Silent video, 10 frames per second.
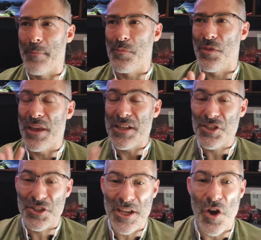they
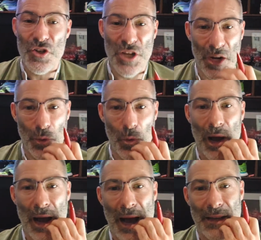see our channel
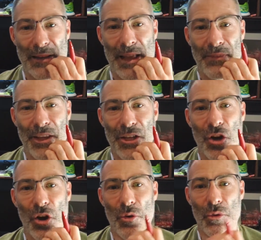and then they
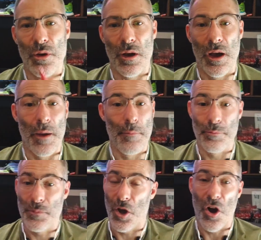go,
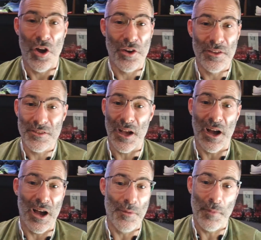Ireland,
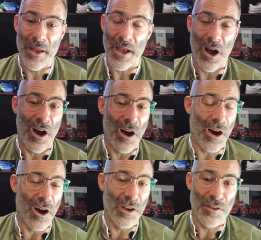mate,
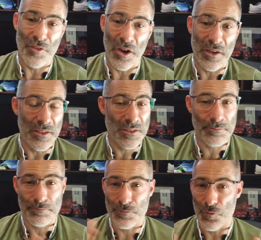I love Ireland,
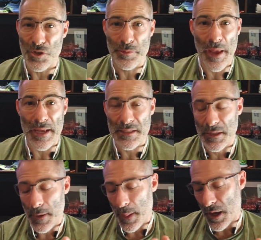respect.
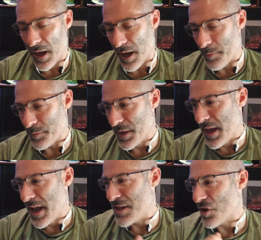
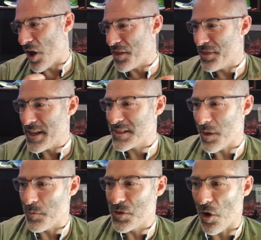Is I think
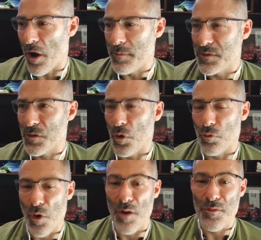sometimes
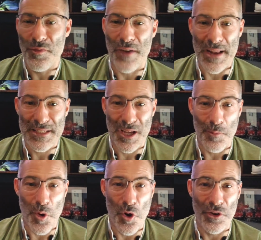rival fans come
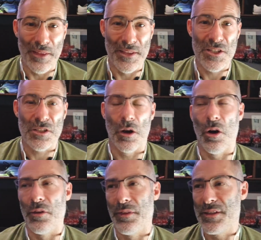on and they just
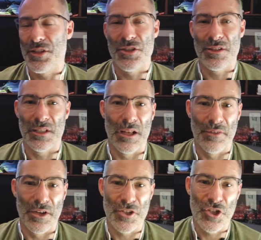go, oh, this is just
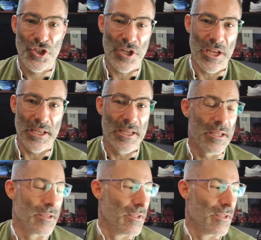another shitty,